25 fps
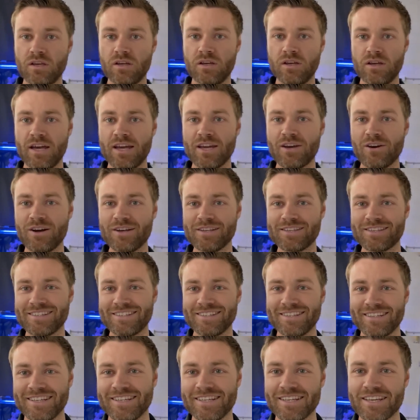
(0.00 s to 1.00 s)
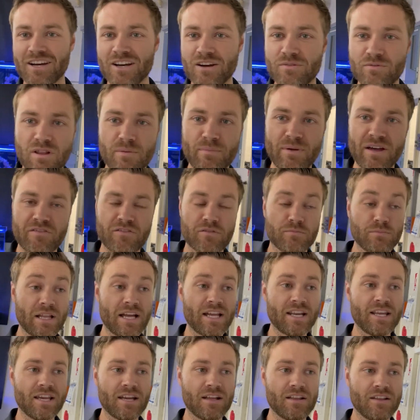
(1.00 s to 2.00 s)
Hey guys, how you going? Well, I'm back from
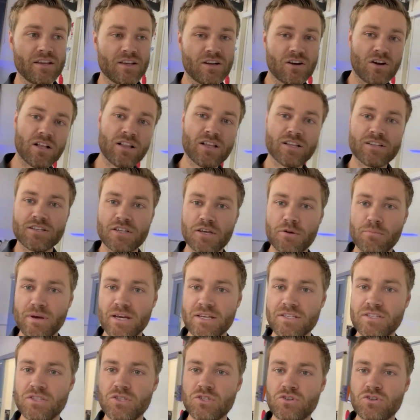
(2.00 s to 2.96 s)
Lady Elliot Island. Amazing